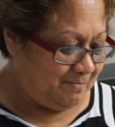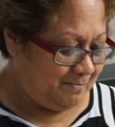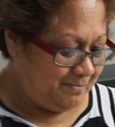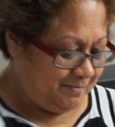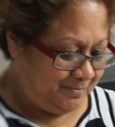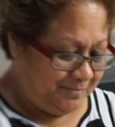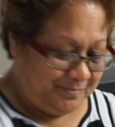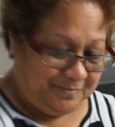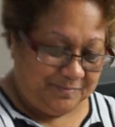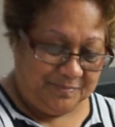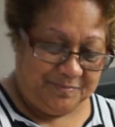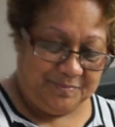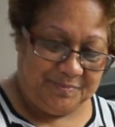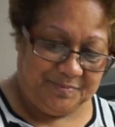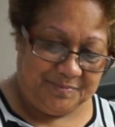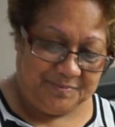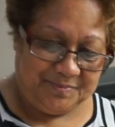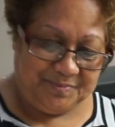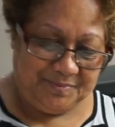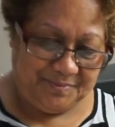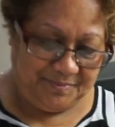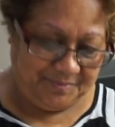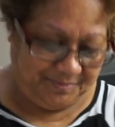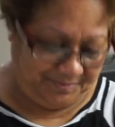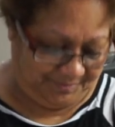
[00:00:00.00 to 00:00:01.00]

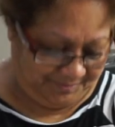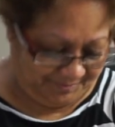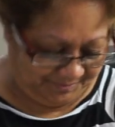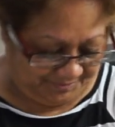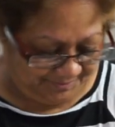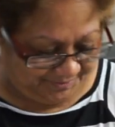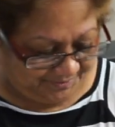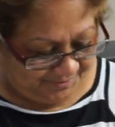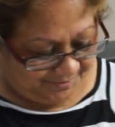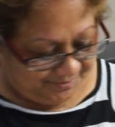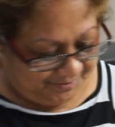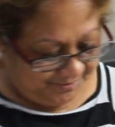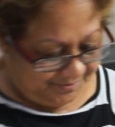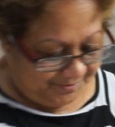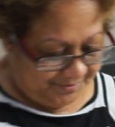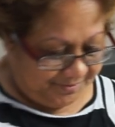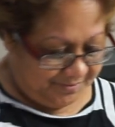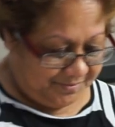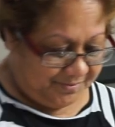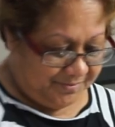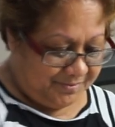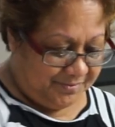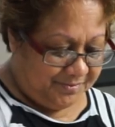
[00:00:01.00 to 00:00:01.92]
Nobody speaks.